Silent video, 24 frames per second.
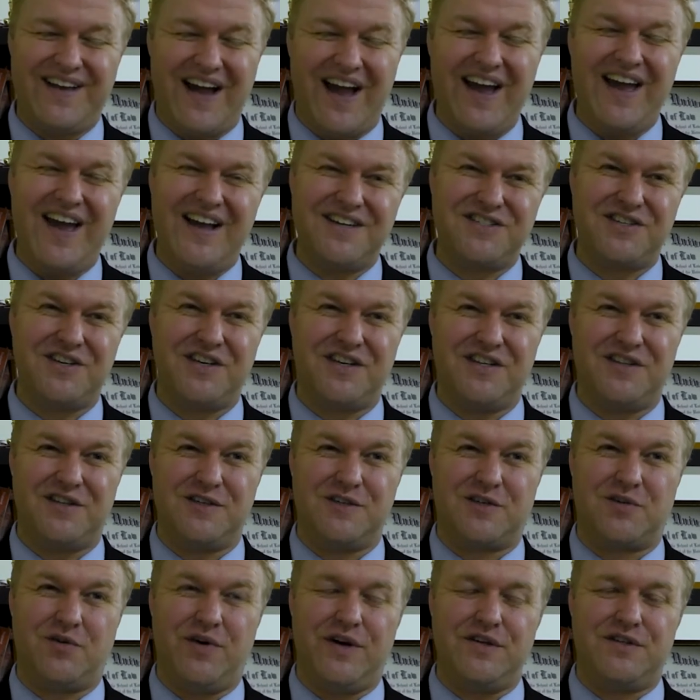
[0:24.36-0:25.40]
actually get
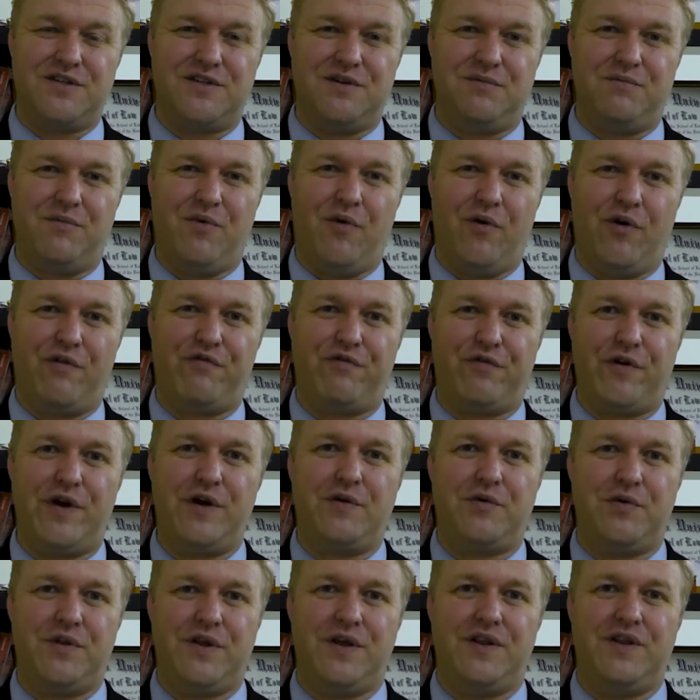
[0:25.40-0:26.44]
this question more
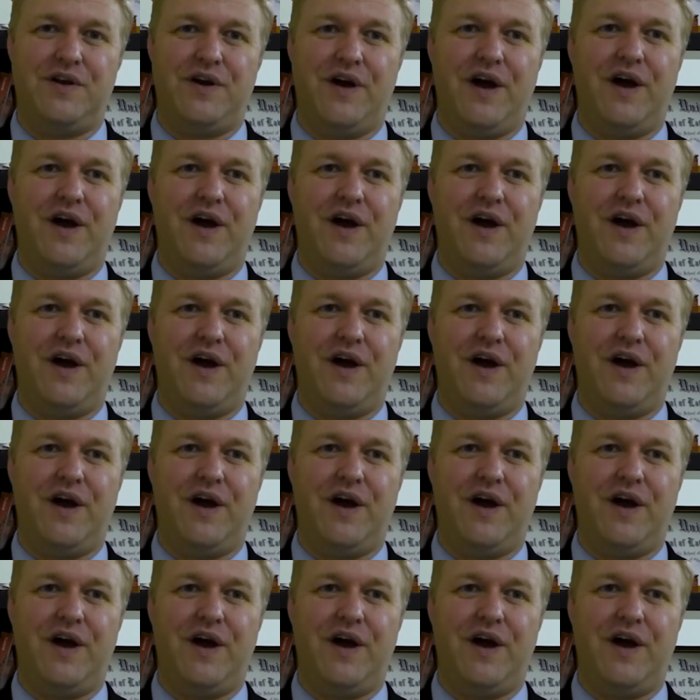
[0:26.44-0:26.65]
frequently than